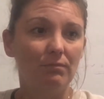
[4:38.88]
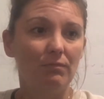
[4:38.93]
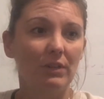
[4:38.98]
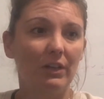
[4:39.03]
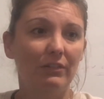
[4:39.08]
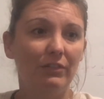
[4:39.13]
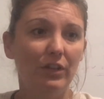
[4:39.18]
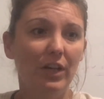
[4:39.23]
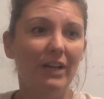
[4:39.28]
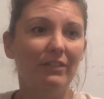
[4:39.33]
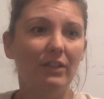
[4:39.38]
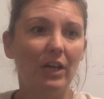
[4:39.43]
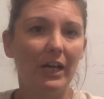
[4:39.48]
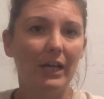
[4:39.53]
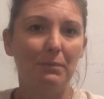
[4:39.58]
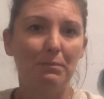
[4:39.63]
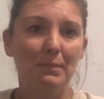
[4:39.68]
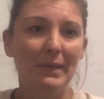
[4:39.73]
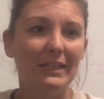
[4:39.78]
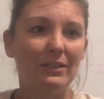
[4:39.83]
if you have like a
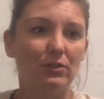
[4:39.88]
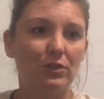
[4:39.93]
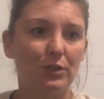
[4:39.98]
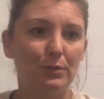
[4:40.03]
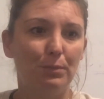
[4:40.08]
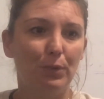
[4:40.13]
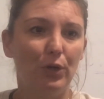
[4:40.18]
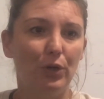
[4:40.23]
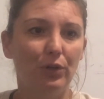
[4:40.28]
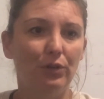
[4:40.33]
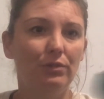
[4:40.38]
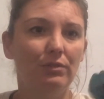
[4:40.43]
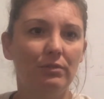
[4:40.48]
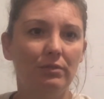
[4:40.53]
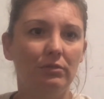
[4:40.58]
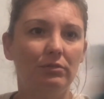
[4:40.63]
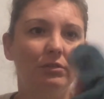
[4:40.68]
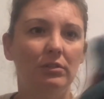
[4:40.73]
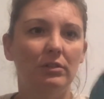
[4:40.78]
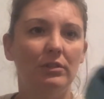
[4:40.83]
metal spoon
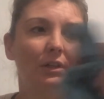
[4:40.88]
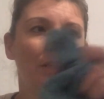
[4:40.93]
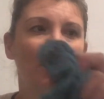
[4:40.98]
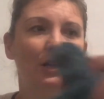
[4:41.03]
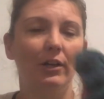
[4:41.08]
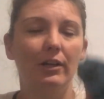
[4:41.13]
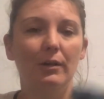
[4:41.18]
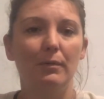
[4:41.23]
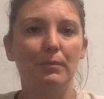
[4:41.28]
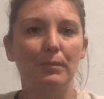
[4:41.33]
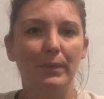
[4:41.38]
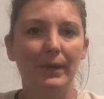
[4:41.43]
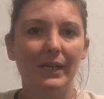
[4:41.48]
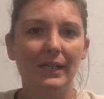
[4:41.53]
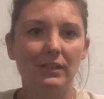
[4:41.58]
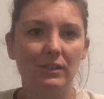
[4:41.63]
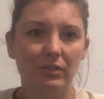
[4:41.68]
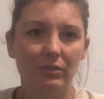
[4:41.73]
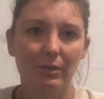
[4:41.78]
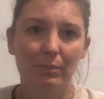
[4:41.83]

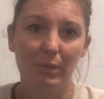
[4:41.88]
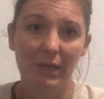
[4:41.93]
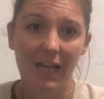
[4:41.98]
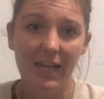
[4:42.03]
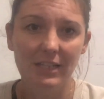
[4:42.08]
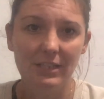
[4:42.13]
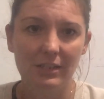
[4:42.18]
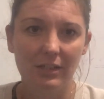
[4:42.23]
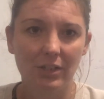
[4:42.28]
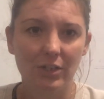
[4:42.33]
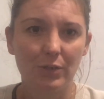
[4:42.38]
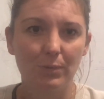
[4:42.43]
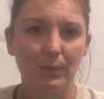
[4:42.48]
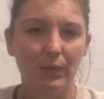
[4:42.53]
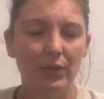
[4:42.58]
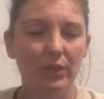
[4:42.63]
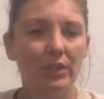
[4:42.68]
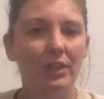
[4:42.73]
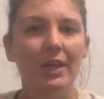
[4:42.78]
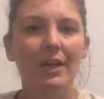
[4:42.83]
compared to a plastic
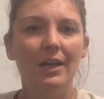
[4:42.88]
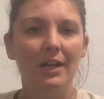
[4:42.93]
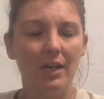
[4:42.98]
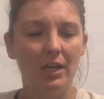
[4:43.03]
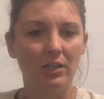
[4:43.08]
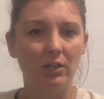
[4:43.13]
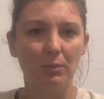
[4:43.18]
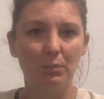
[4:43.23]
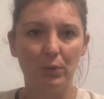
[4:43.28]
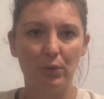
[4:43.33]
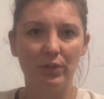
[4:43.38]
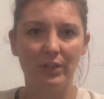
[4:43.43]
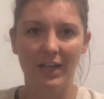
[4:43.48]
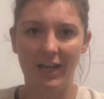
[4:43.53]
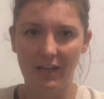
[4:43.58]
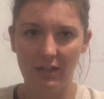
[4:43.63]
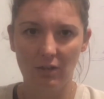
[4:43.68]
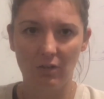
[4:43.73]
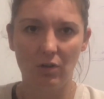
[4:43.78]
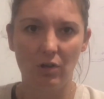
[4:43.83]
spoon and you put that
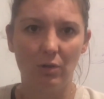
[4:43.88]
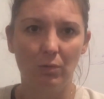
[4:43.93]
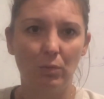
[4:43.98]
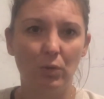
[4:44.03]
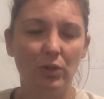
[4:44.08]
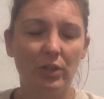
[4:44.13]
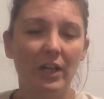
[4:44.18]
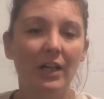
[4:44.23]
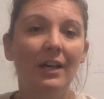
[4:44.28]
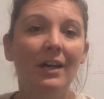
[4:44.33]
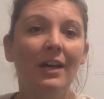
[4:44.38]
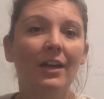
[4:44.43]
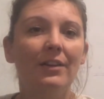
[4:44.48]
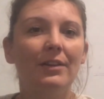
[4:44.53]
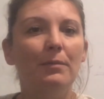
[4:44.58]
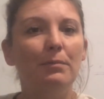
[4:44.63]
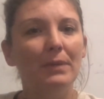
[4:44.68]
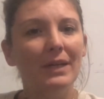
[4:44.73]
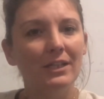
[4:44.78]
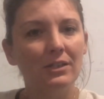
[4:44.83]
in hot water, the
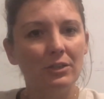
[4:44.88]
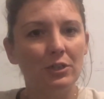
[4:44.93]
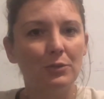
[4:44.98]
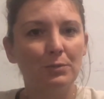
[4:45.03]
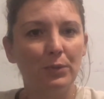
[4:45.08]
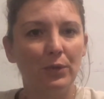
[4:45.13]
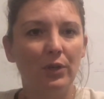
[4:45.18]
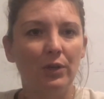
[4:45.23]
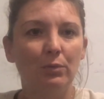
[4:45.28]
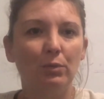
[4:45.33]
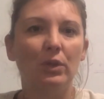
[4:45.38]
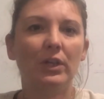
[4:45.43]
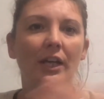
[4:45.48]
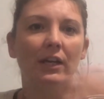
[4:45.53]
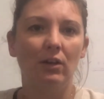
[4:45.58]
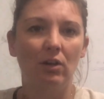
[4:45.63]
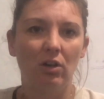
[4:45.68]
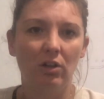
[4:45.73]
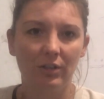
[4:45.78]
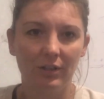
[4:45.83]
metal spoon will get
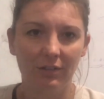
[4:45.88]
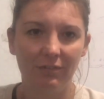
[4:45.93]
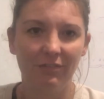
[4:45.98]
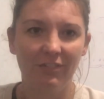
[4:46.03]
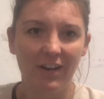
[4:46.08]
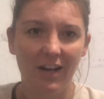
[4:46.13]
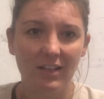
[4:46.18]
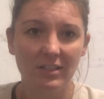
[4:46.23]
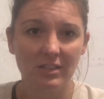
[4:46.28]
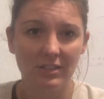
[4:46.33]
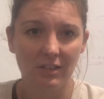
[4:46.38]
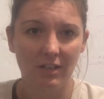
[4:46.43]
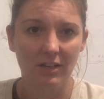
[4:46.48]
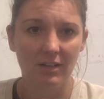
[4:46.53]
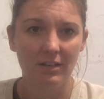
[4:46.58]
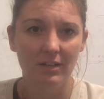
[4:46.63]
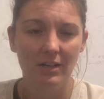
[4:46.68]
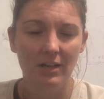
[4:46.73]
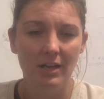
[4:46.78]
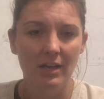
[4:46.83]
hotter faster.
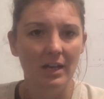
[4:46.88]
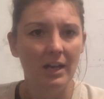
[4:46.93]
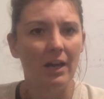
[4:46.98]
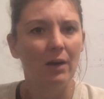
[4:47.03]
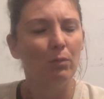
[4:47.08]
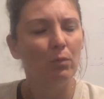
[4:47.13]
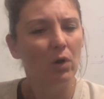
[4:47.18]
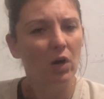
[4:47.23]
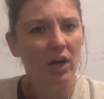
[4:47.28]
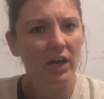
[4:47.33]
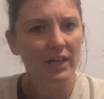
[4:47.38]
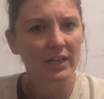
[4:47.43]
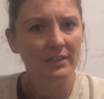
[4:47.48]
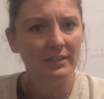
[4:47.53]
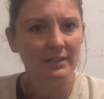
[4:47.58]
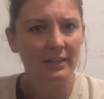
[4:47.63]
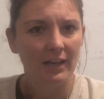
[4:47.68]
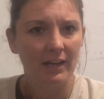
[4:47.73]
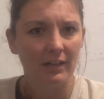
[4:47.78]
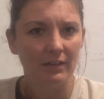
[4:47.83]
And why is
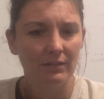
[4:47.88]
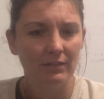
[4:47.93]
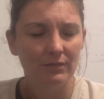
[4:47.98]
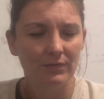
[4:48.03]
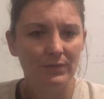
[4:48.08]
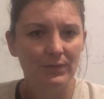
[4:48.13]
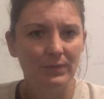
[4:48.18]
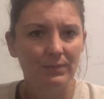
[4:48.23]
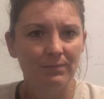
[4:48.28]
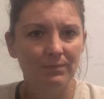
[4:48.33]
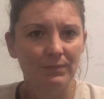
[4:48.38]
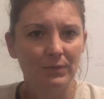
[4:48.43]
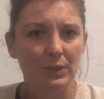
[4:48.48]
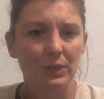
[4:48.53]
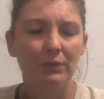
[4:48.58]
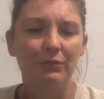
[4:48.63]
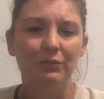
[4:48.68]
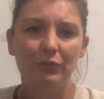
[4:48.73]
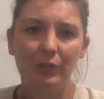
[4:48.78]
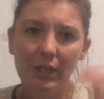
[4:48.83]
that? So
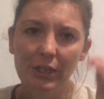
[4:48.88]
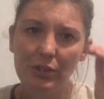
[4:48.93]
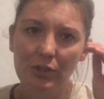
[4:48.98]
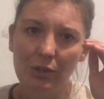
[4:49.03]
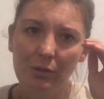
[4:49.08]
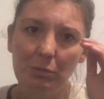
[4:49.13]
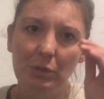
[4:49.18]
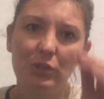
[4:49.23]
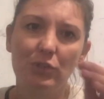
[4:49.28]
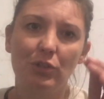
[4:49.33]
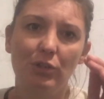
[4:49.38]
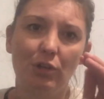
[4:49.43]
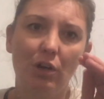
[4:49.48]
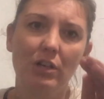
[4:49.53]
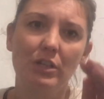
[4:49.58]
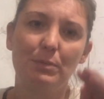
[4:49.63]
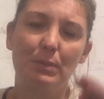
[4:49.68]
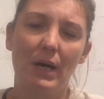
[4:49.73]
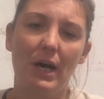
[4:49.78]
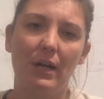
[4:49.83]
if we zoom into those
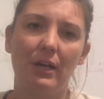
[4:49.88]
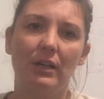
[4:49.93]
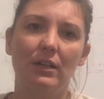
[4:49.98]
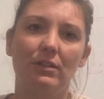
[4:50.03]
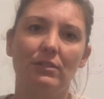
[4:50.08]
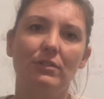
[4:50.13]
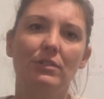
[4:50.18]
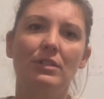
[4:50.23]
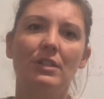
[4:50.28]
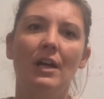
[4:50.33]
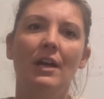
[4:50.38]
particles,